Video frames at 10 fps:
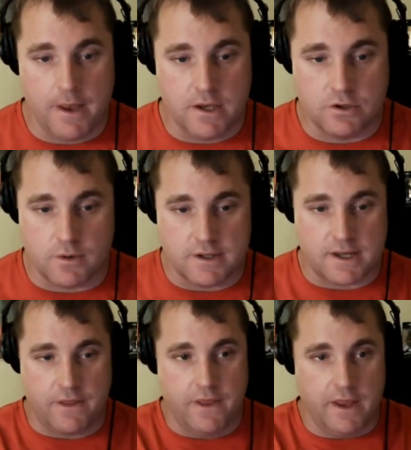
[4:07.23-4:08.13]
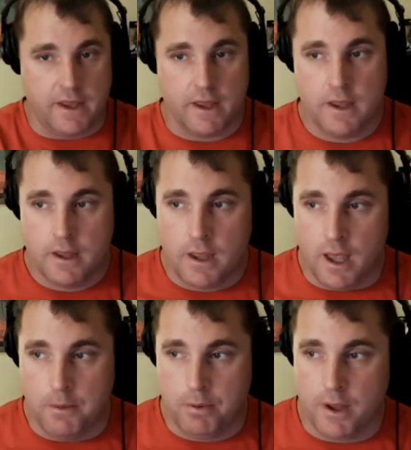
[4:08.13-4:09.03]
Injuries, I think,
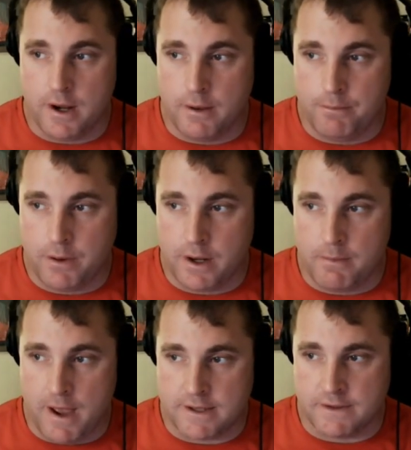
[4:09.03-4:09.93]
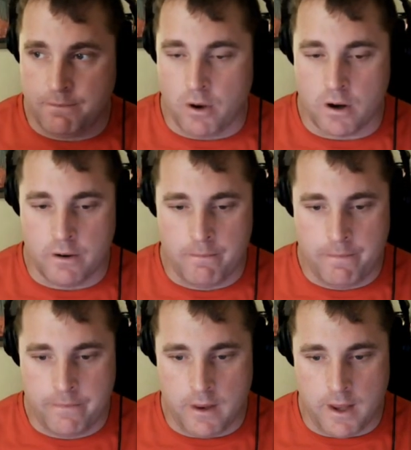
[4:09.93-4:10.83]
played a massive part
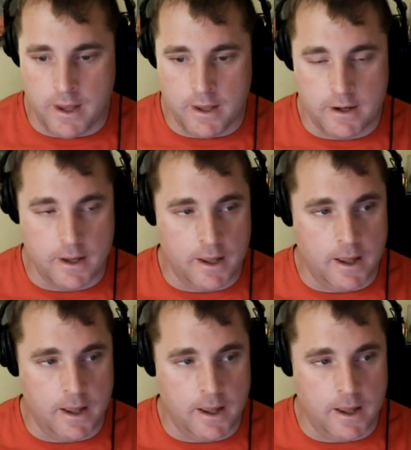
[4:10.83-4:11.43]
in